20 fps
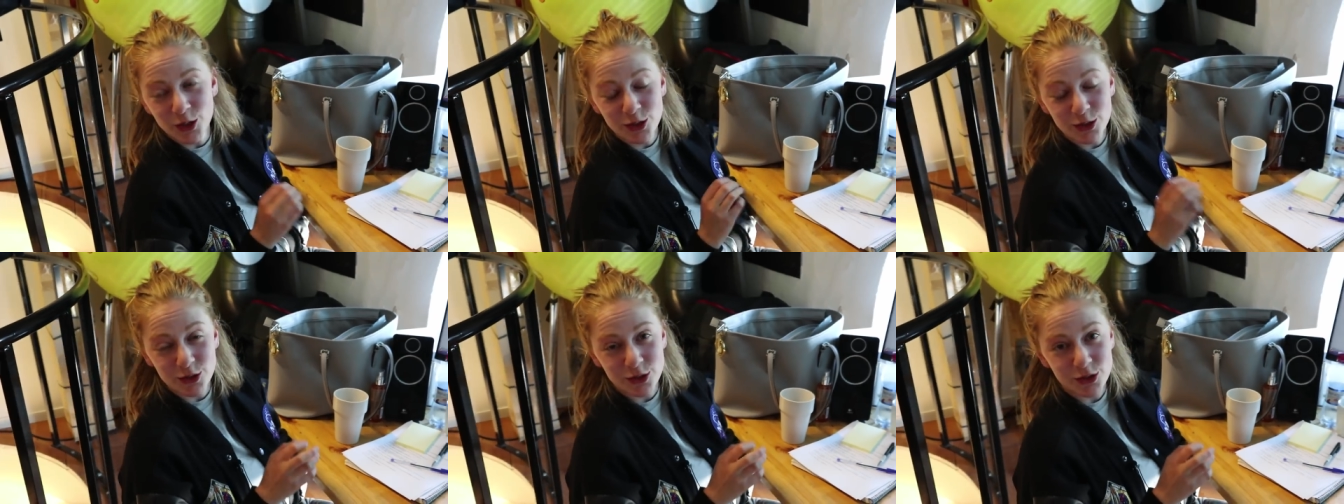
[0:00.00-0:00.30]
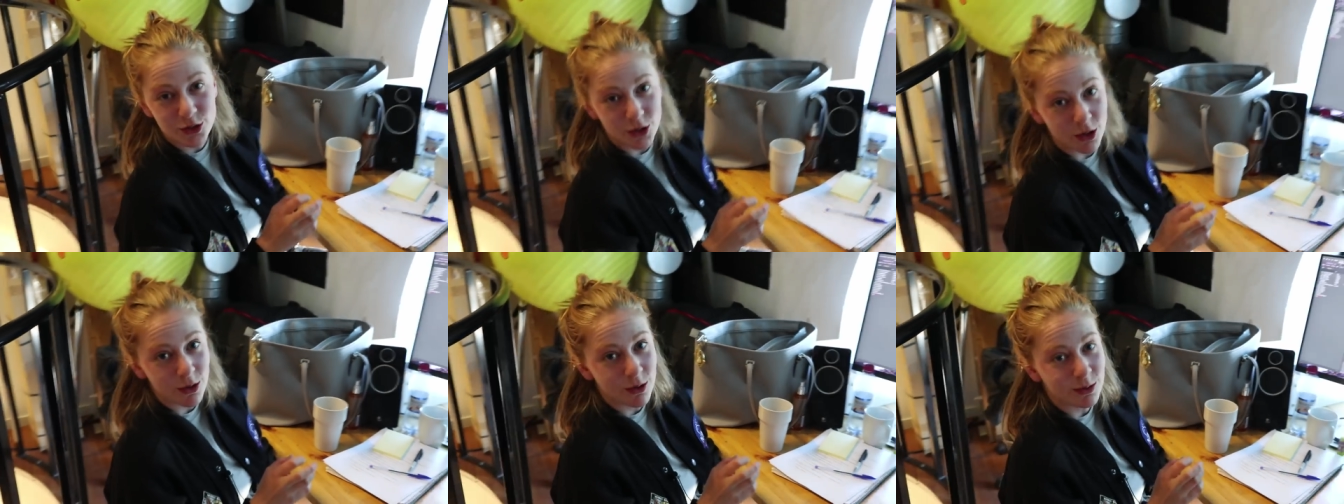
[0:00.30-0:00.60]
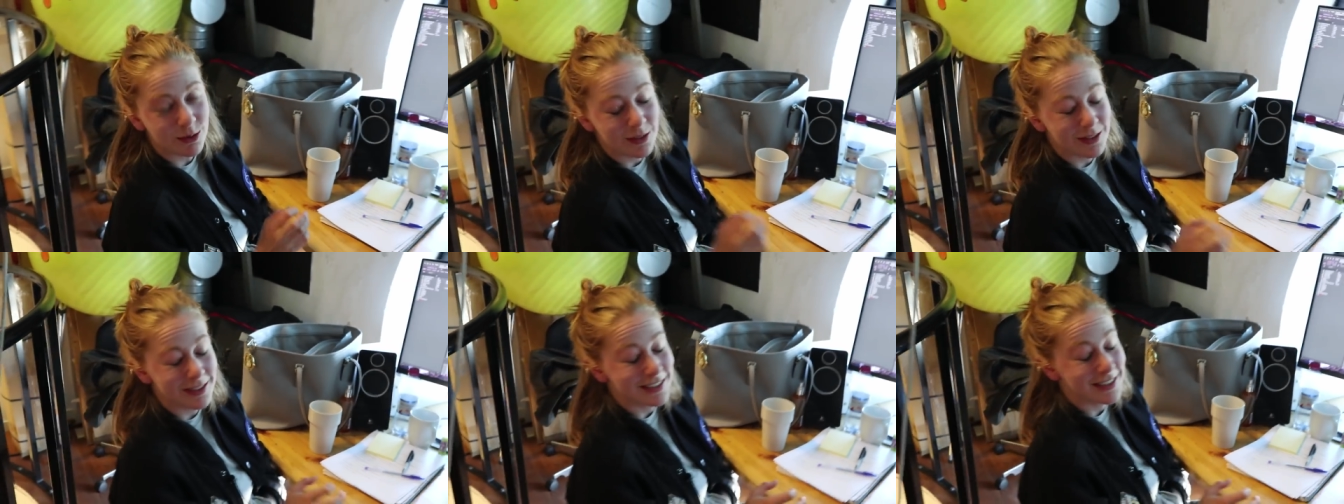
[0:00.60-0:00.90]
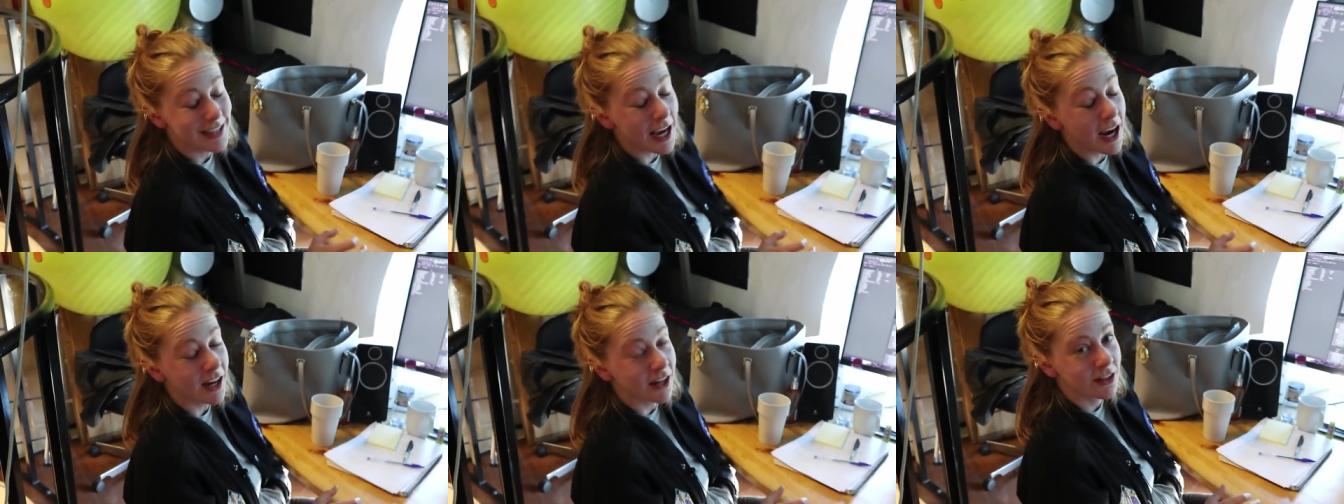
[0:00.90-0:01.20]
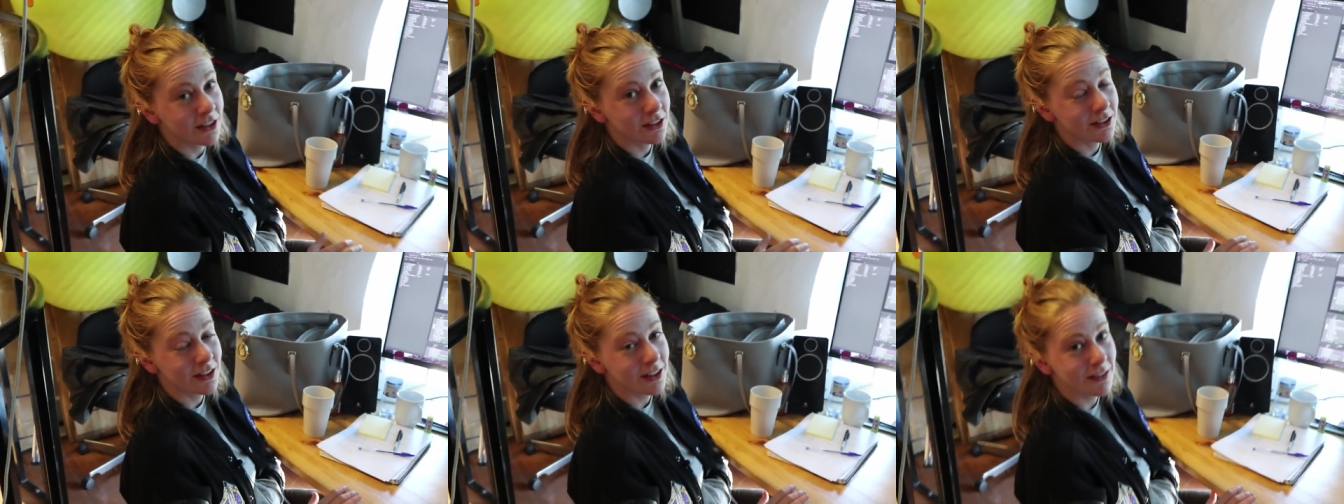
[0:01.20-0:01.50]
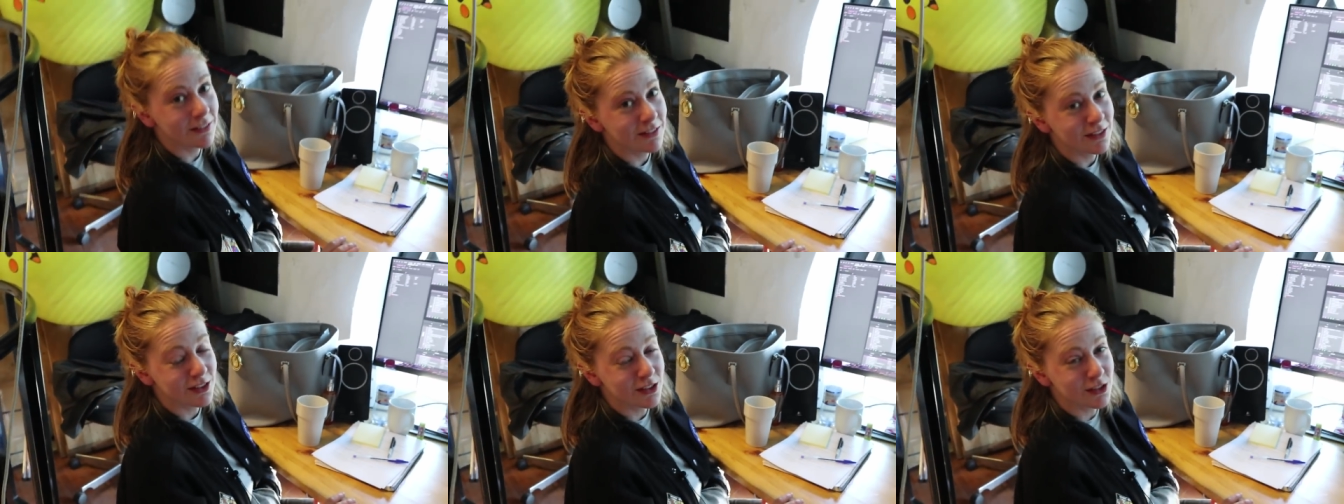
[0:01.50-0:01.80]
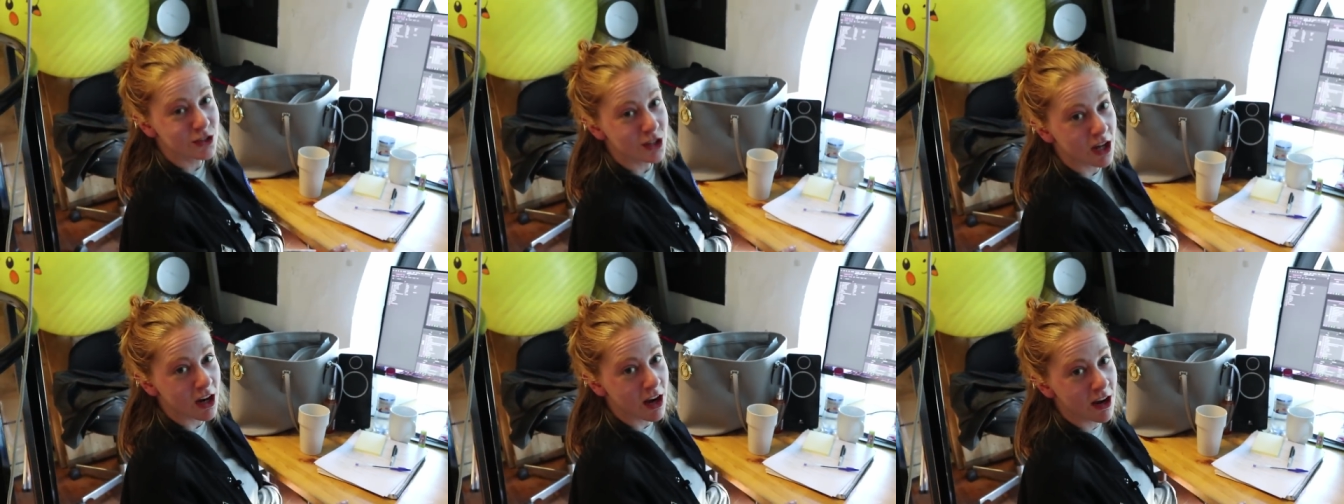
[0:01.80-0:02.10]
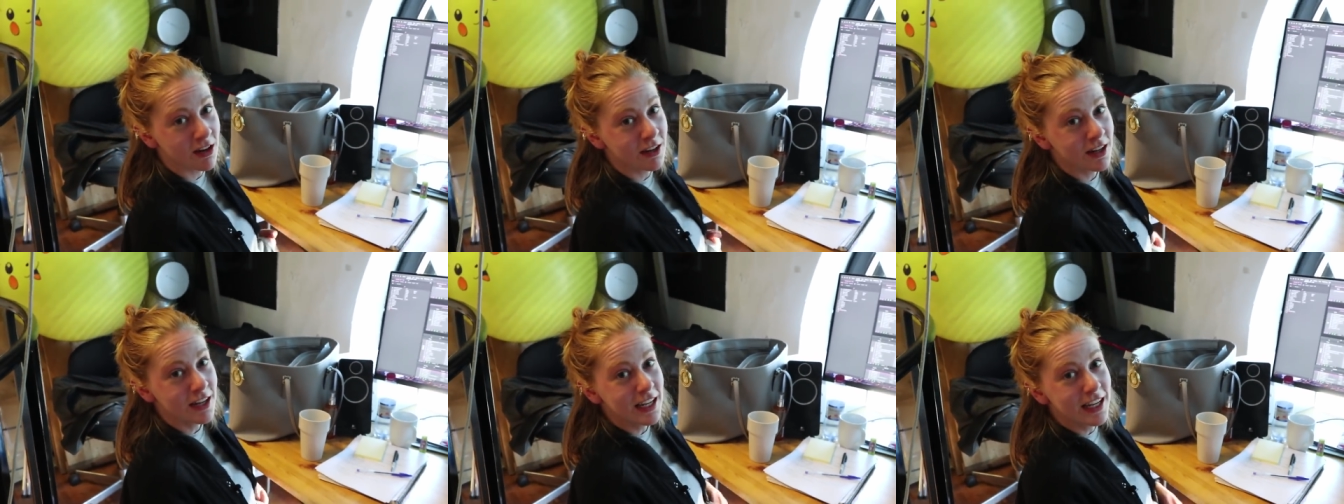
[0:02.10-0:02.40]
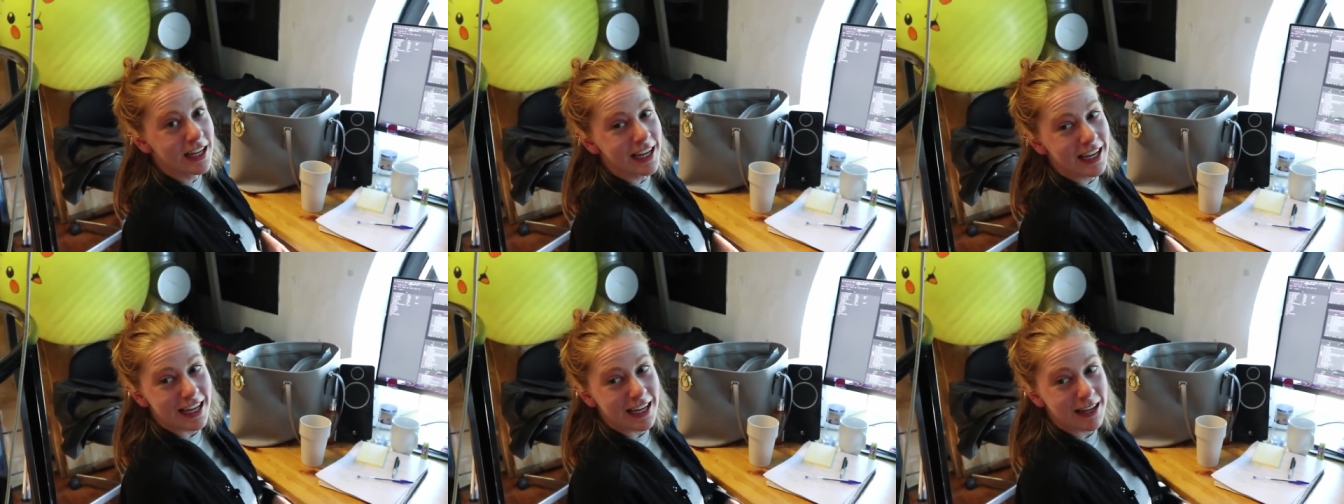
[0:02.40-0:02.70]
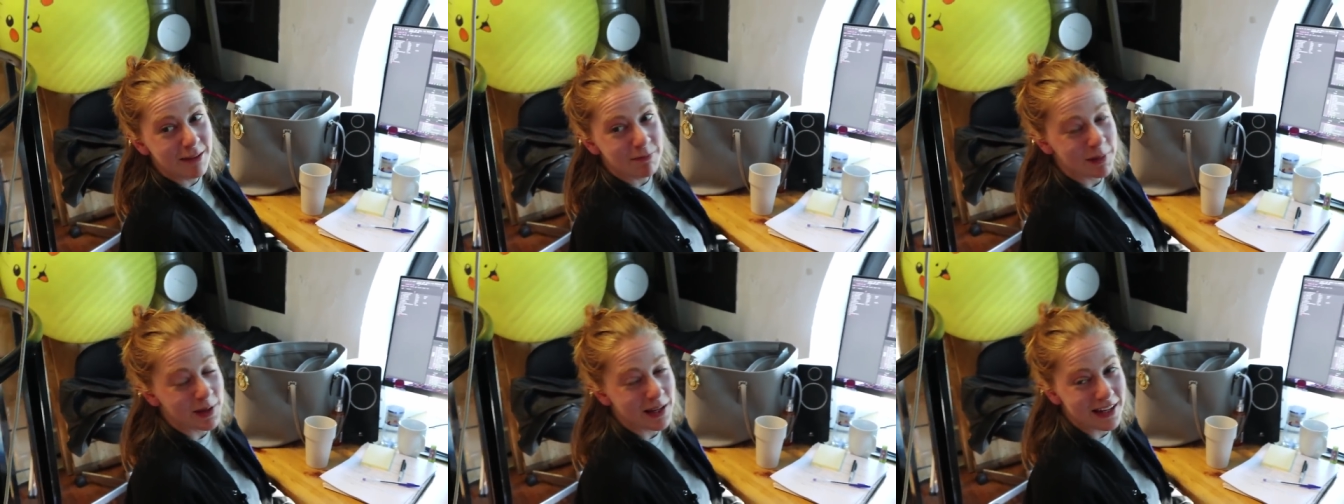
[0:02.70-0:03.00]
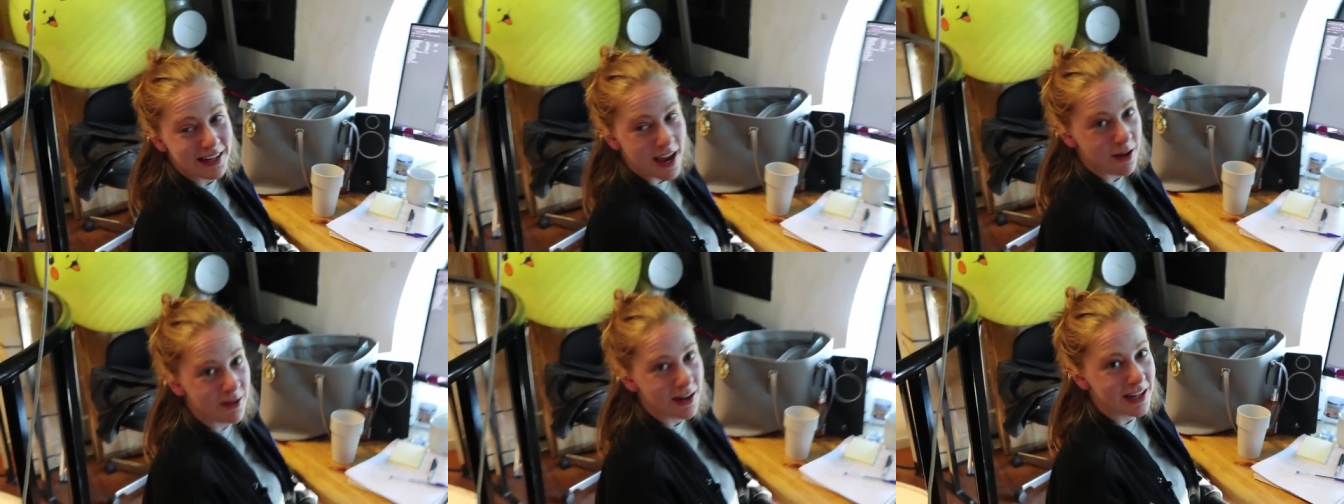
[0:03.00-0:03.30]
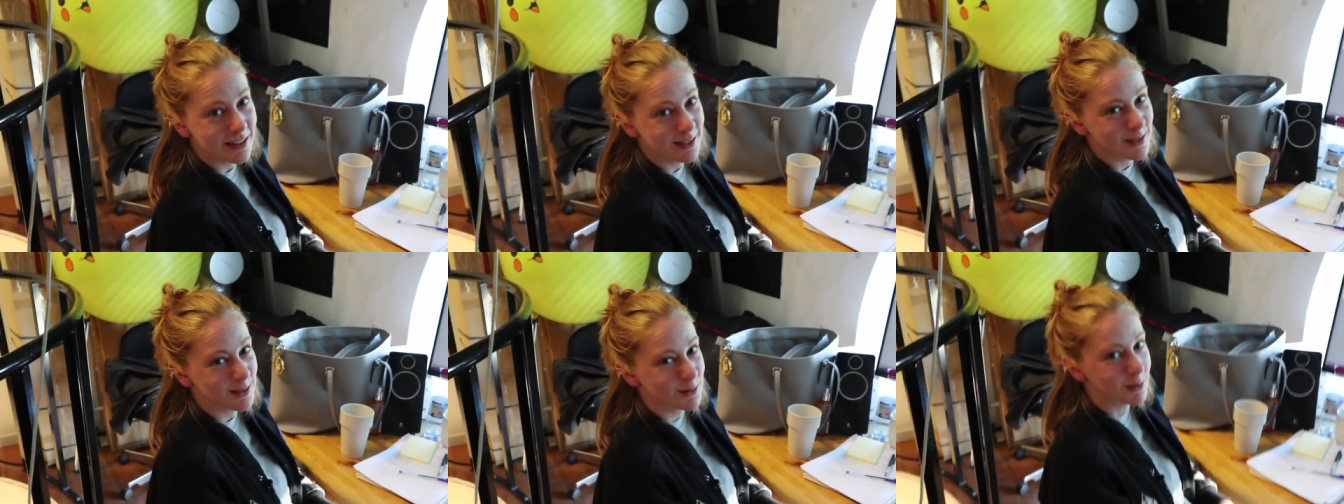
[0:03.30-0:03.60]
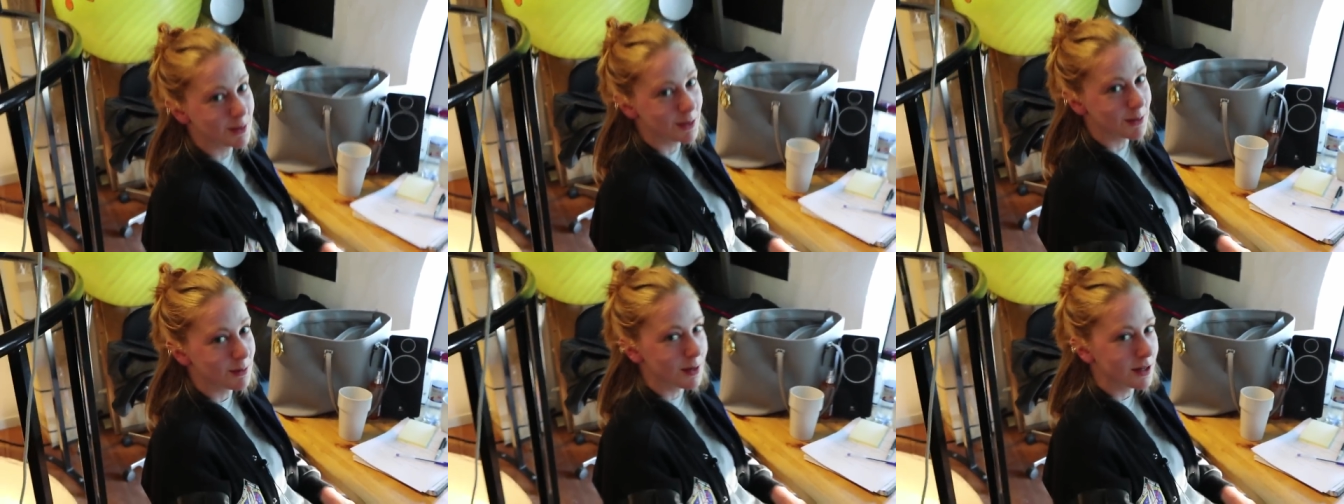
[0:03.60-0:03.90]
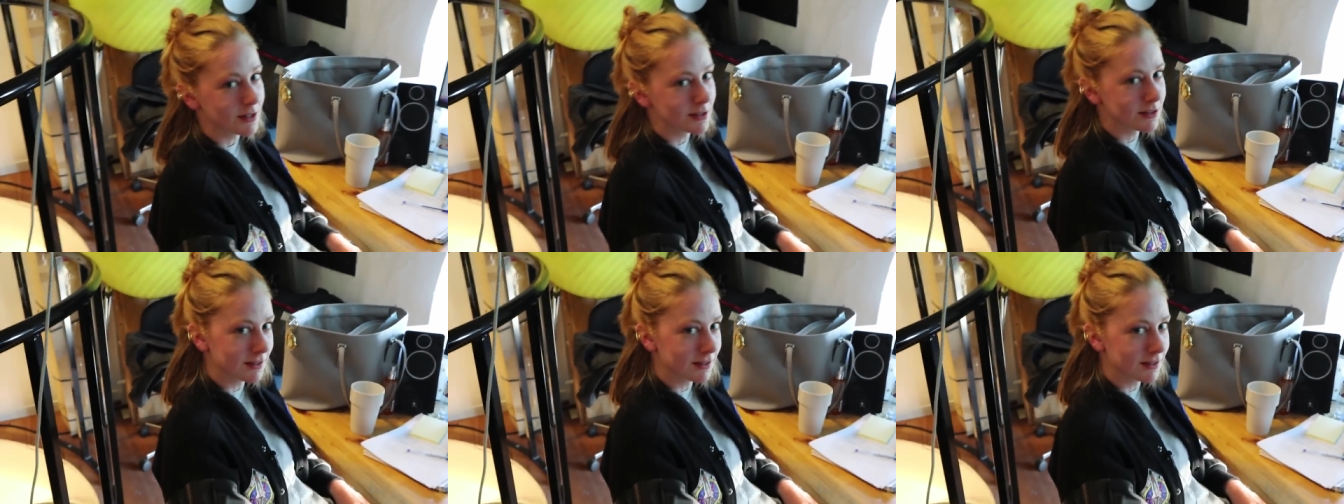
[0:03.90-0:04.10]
so tired of the show, but now I just want to watch